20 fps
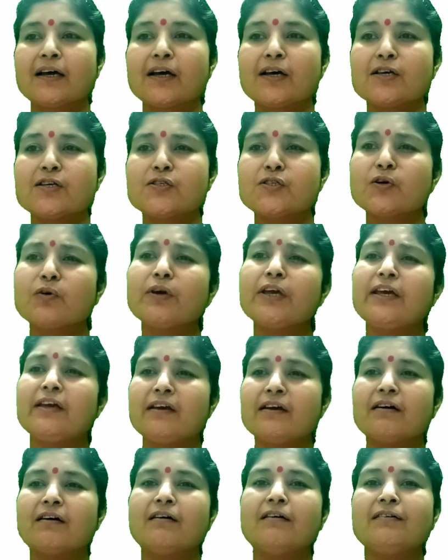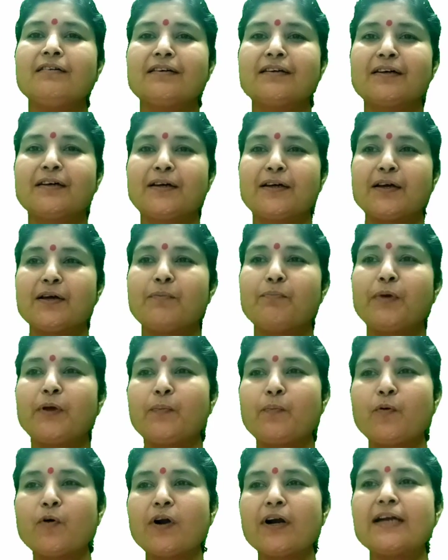So here,
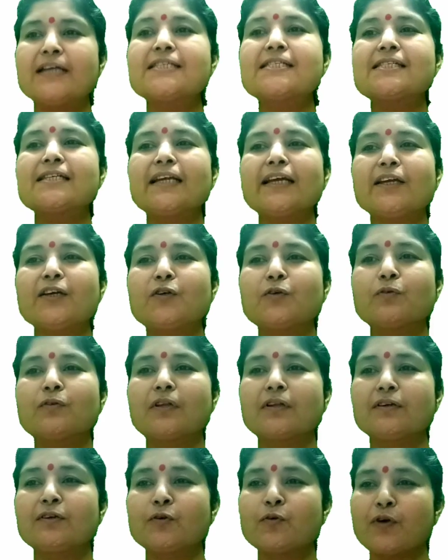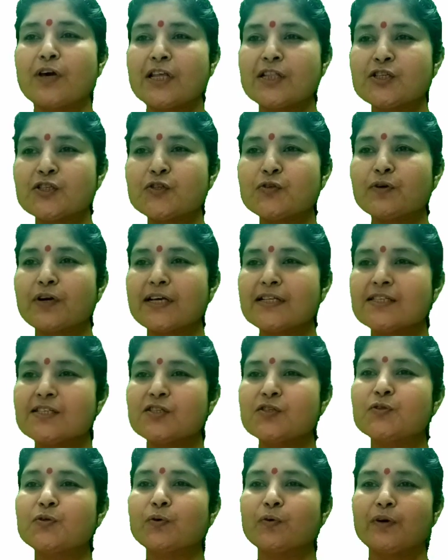before listening to
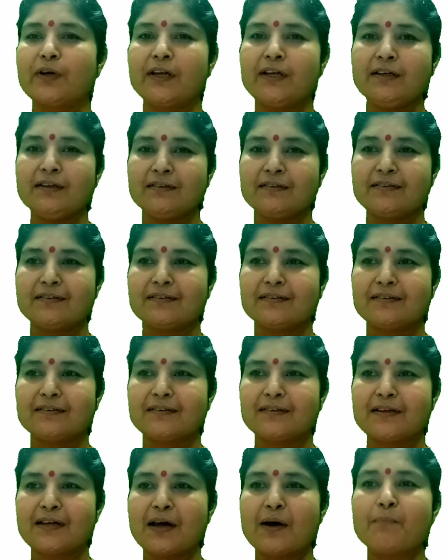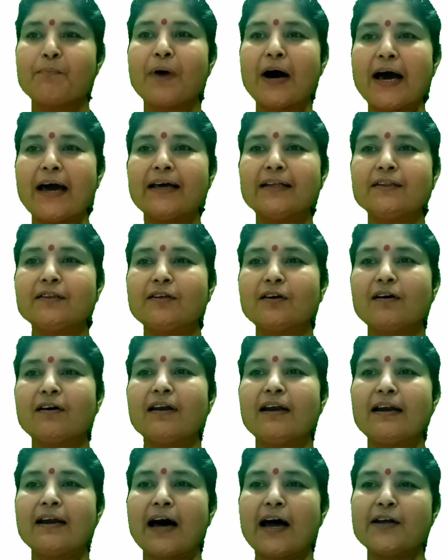Iswaran's story,
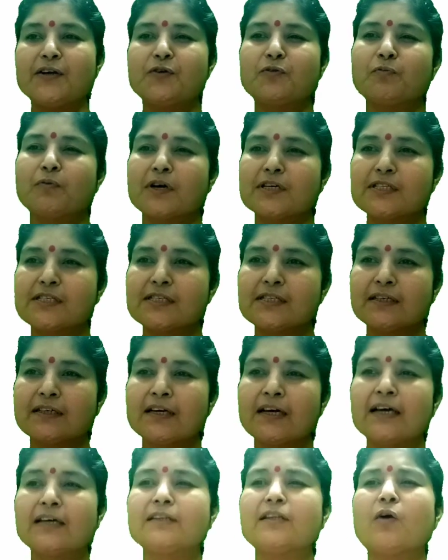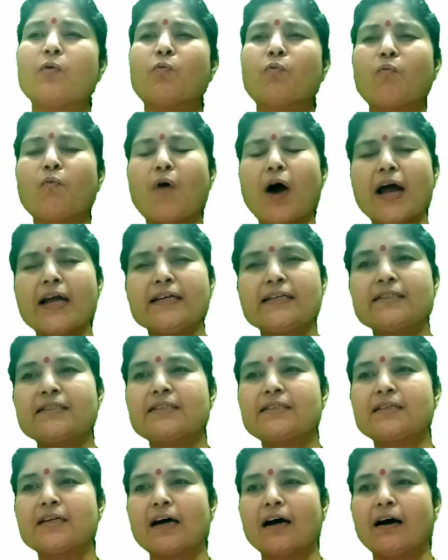Mahendra liked watching the
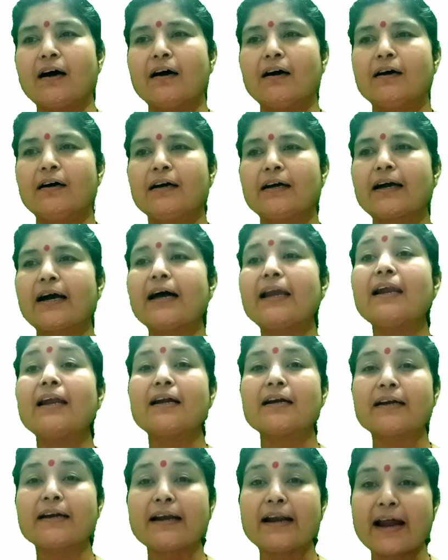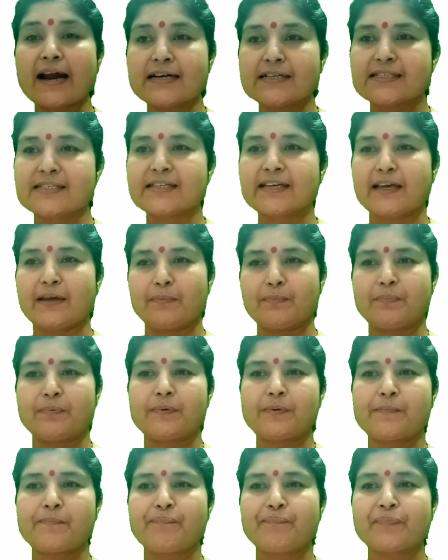white colored landscape
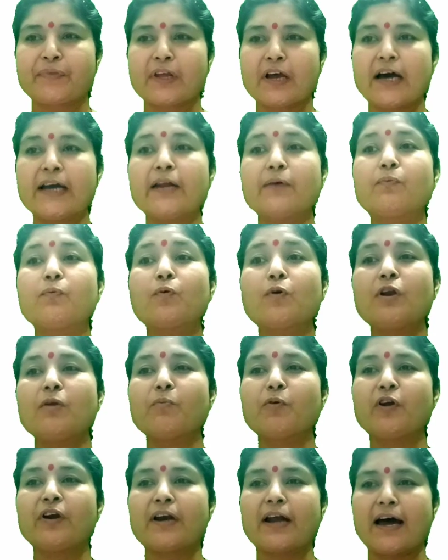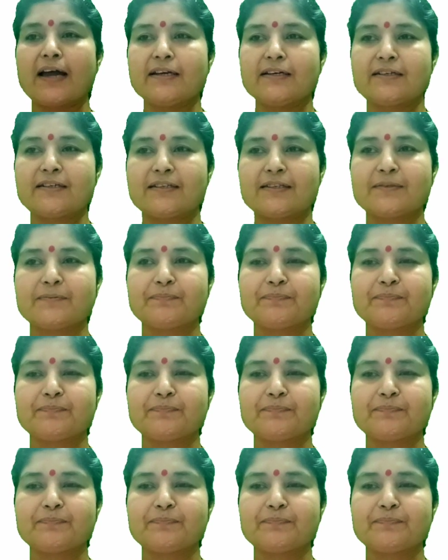on a full moon night.